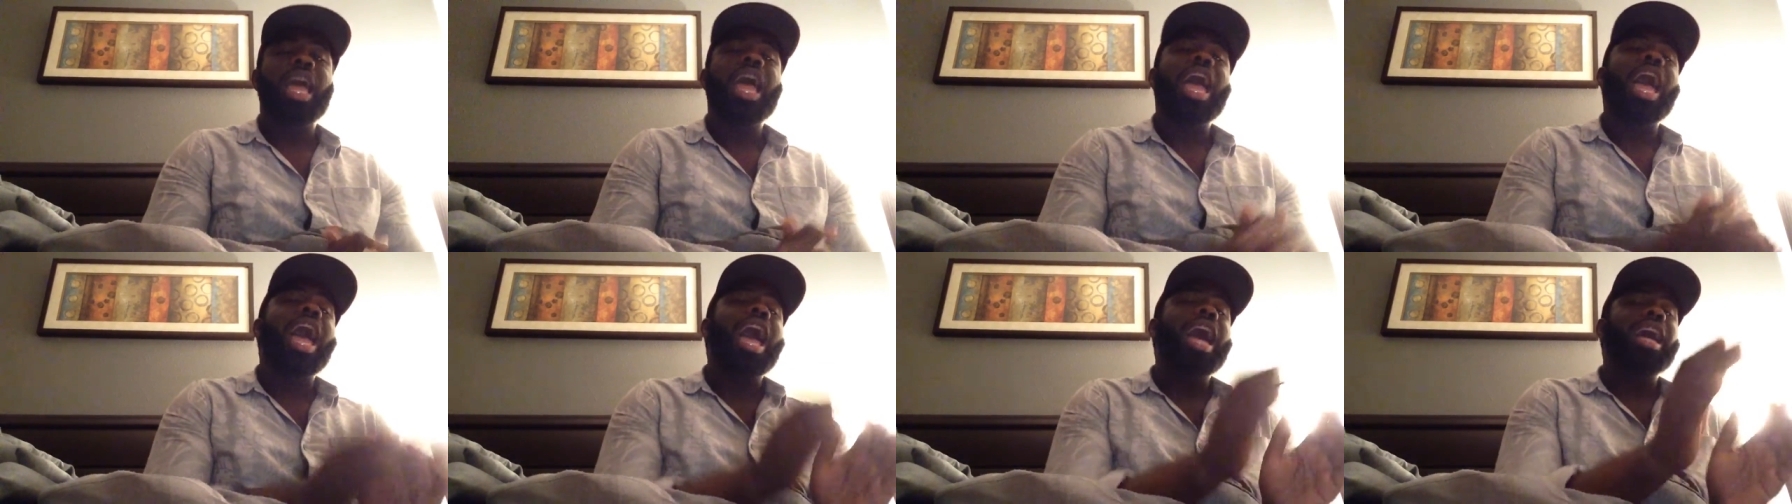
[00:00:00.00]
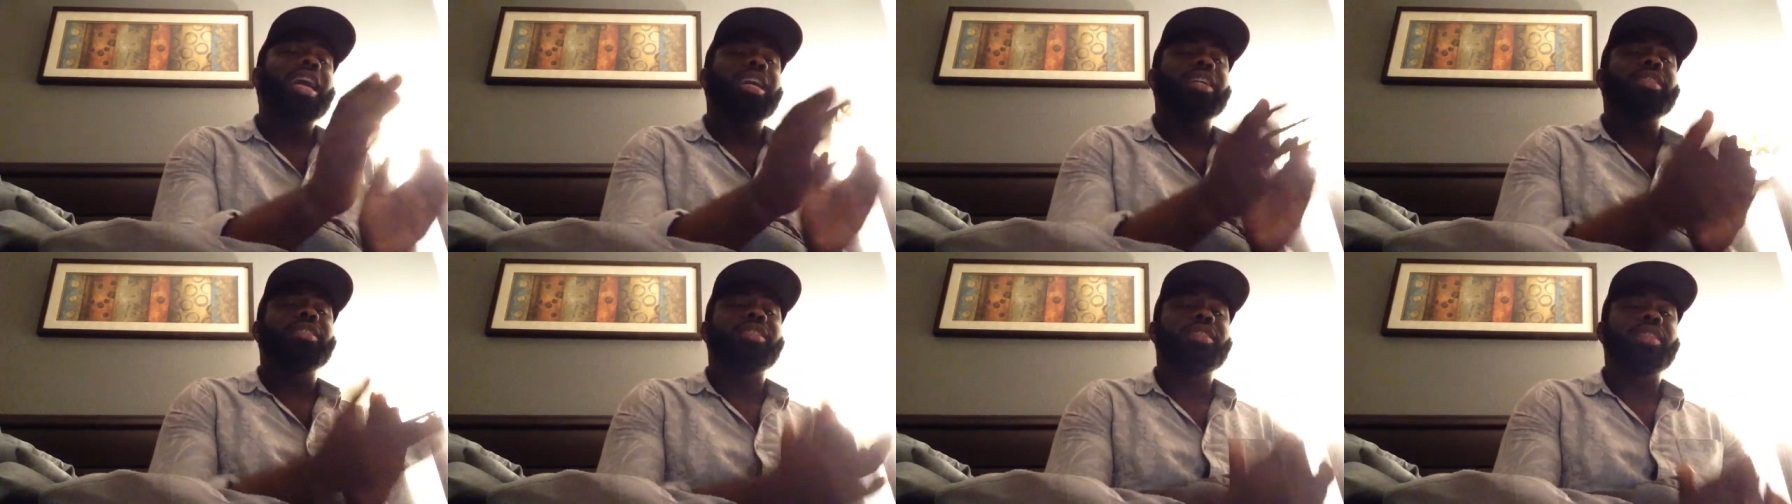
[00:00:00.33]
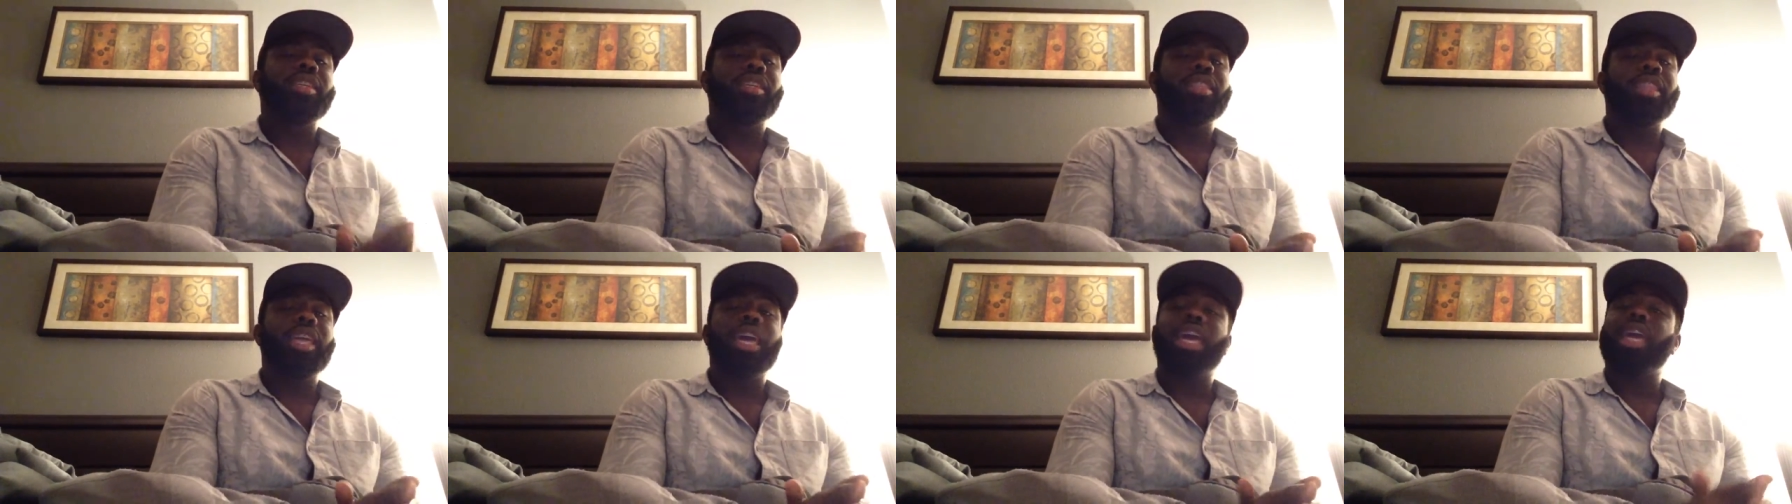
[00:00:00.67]
I can
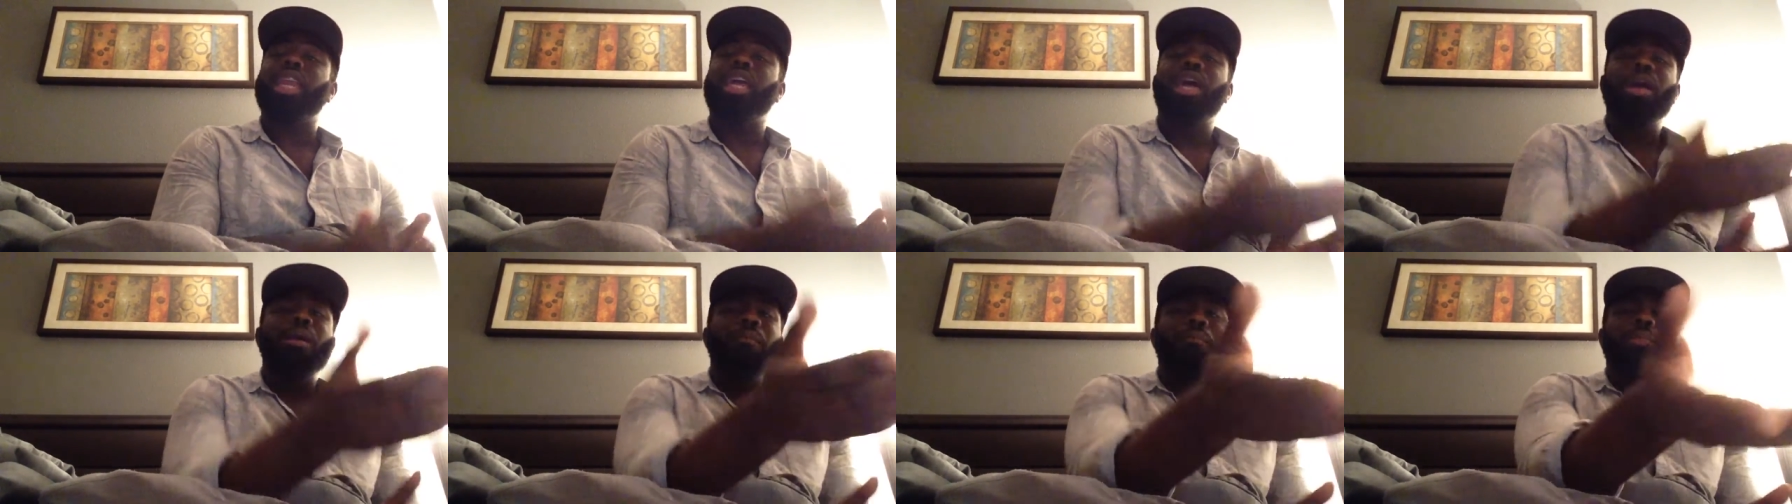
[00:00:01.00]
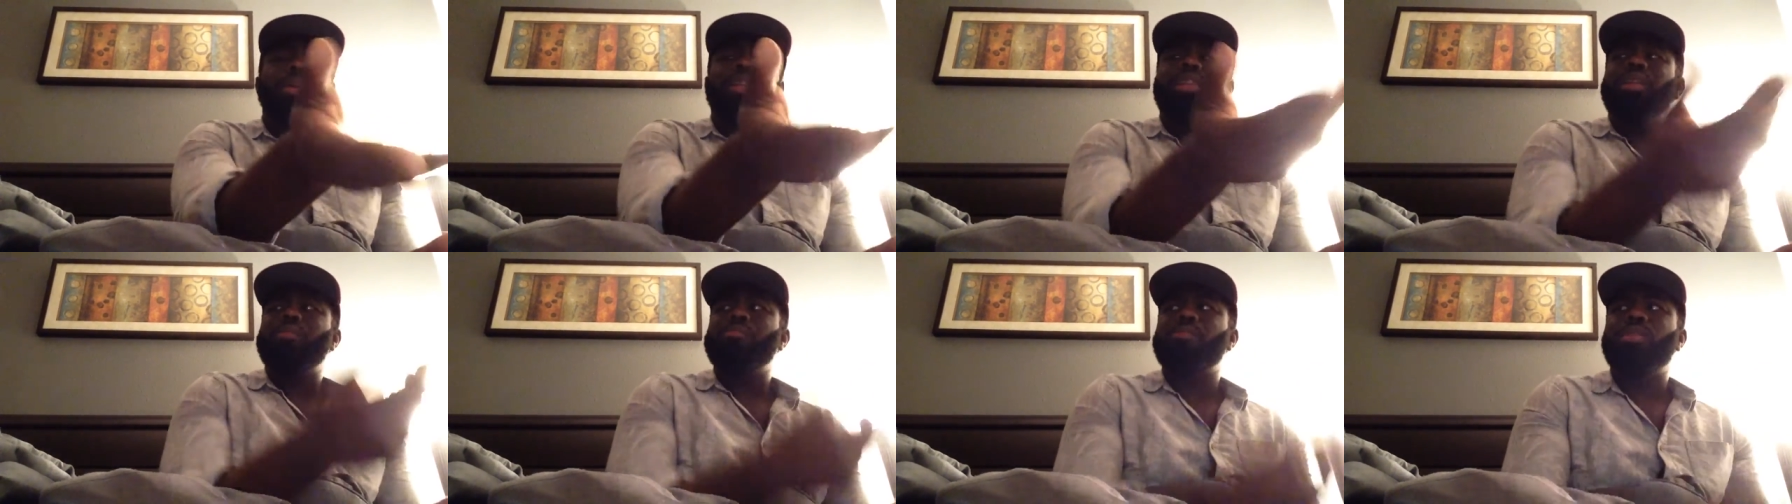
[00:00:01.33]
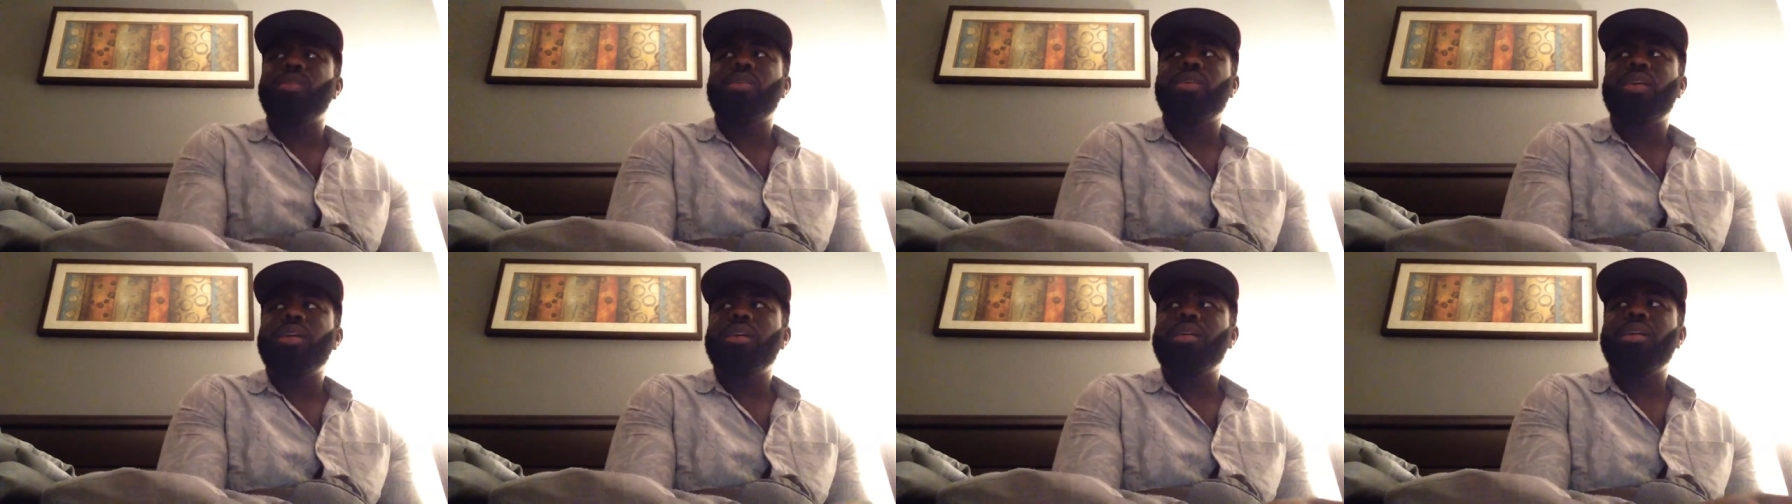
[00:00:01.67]
see that. But
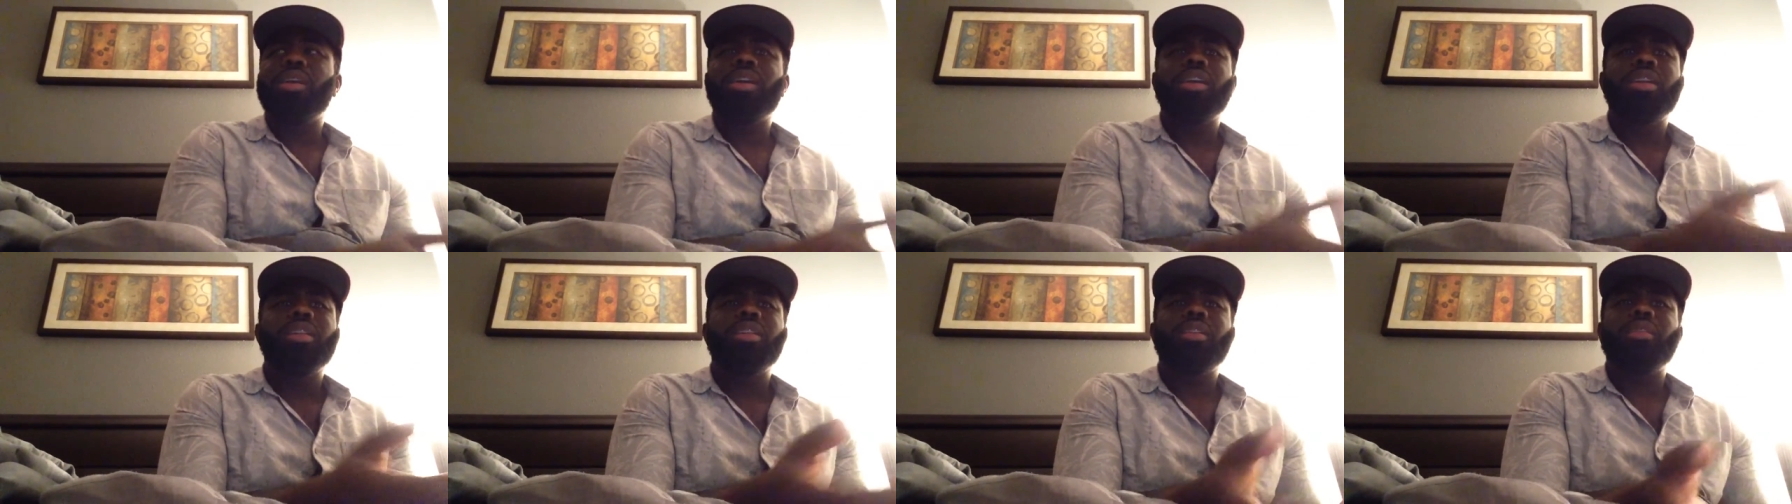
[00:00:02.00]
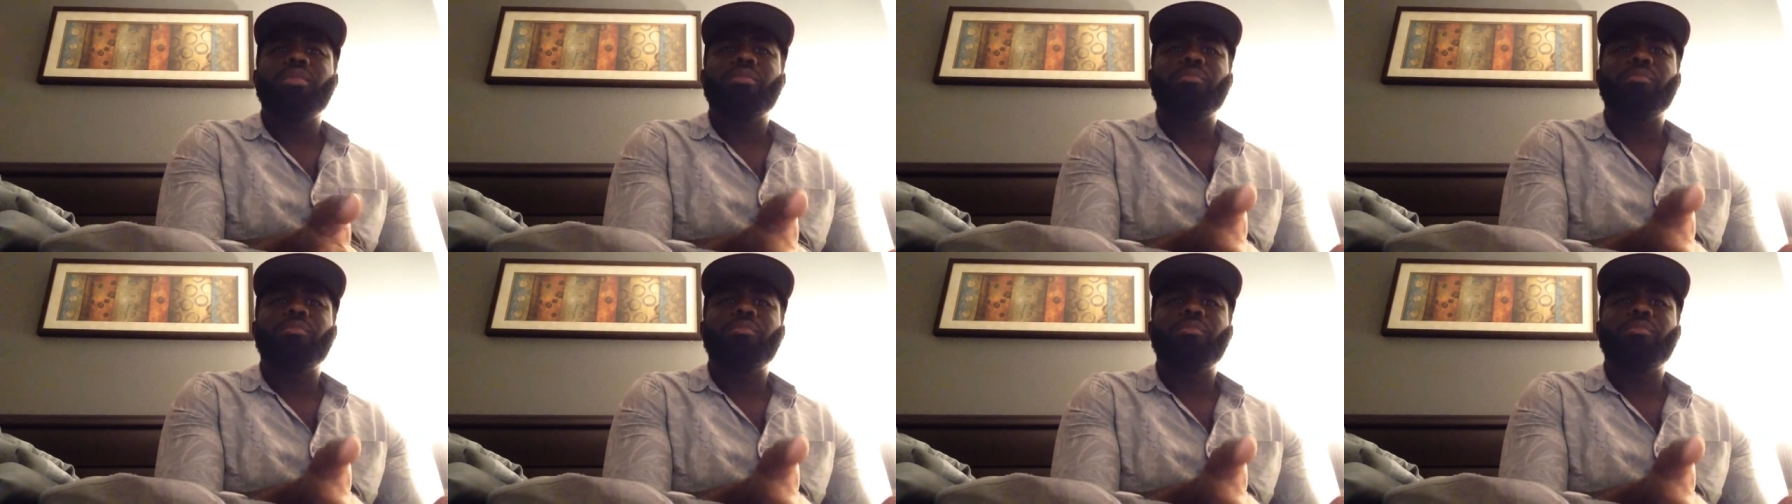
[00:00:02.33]
Lamar and